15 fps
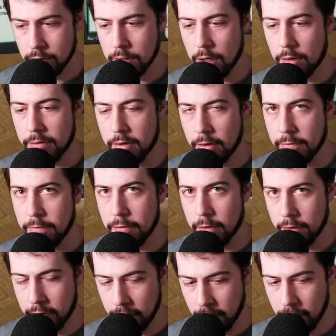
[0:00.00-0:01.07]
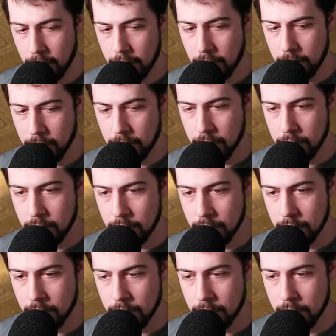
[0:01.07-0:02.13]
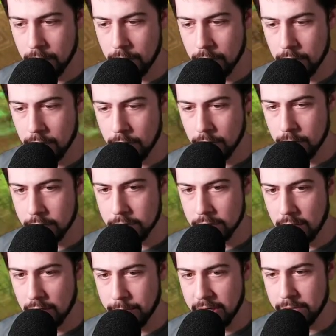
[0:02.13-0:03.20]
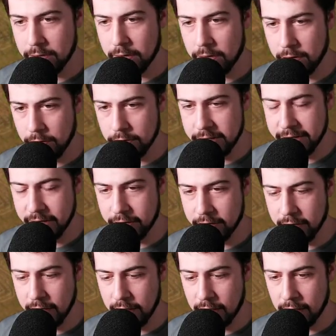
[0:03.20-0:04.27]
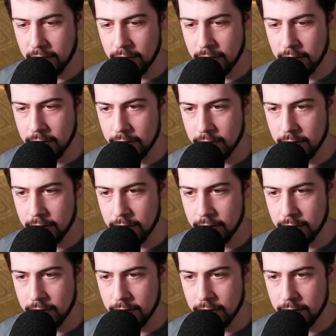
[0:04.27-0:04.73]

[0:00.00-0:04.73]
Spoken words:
Ghalta for 2. It's all about the 2s here tonight.